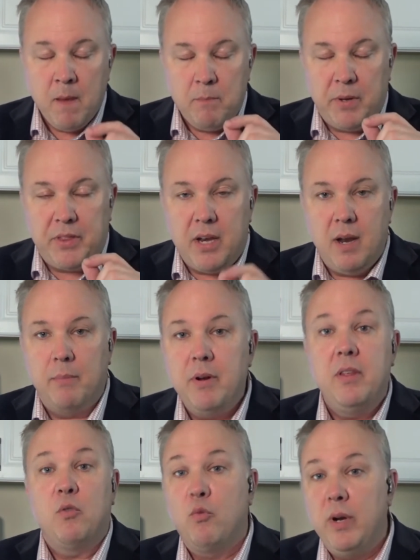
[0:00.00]
But the number
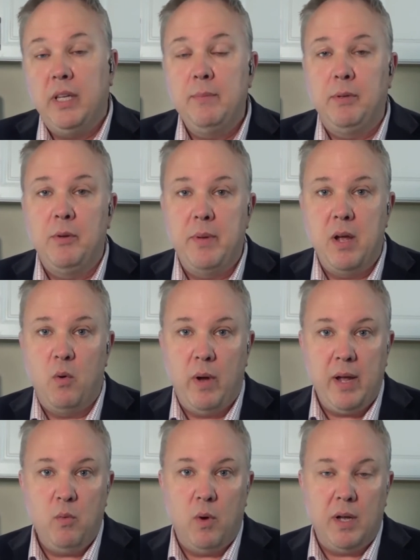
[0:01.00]
that really blew me
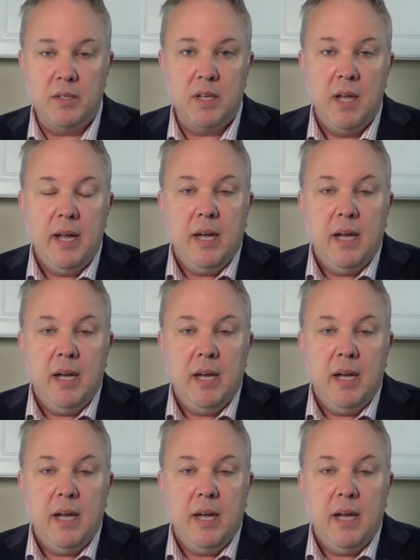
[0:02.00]
away was